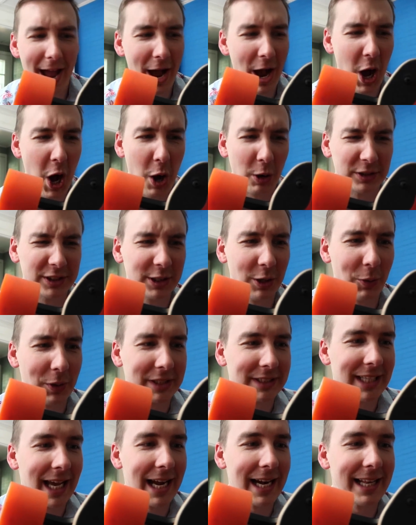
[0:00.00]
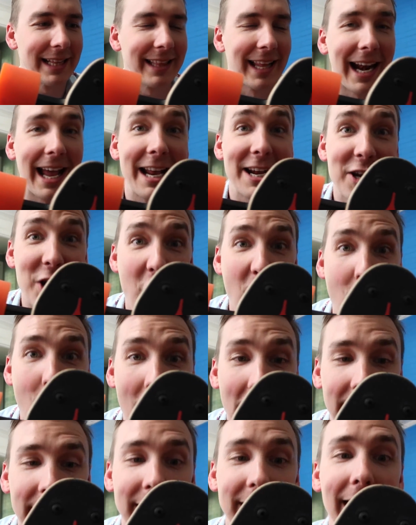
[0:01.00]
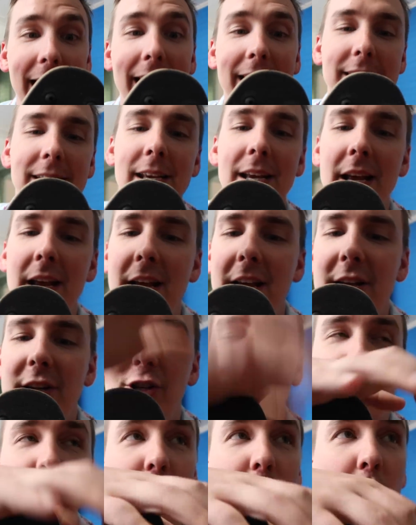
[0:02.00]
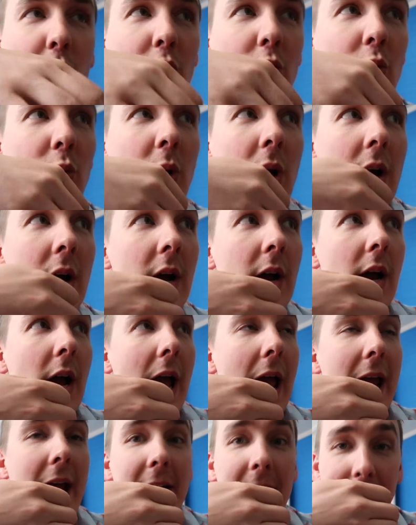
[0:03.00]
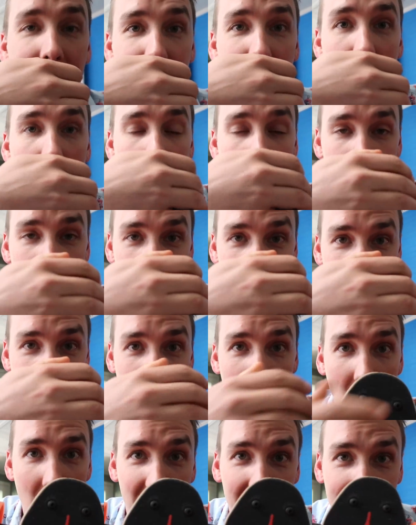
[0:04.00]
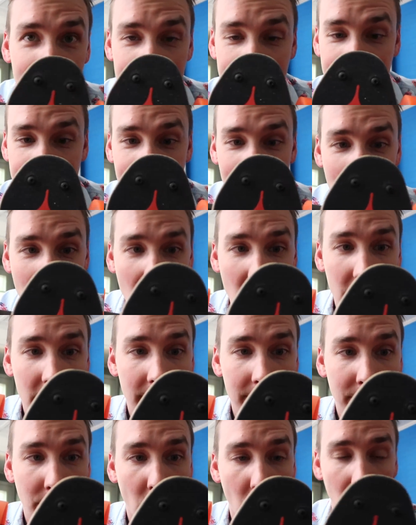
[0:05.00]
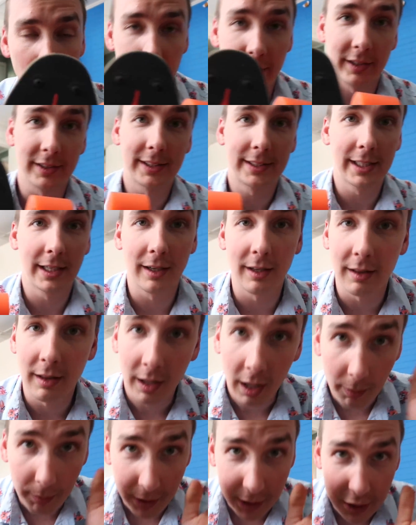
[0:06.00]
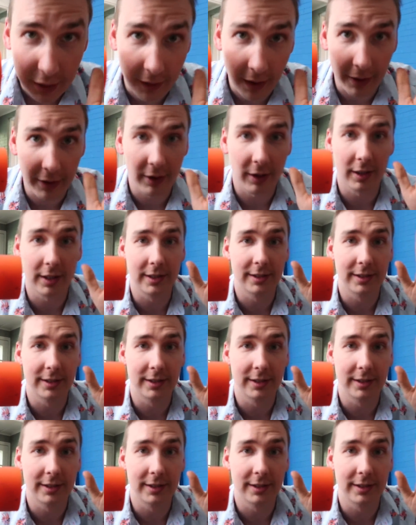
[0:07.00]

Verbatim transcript: Oh, so exciting that I know I can get to and from the office on the board. There's still a bunch of other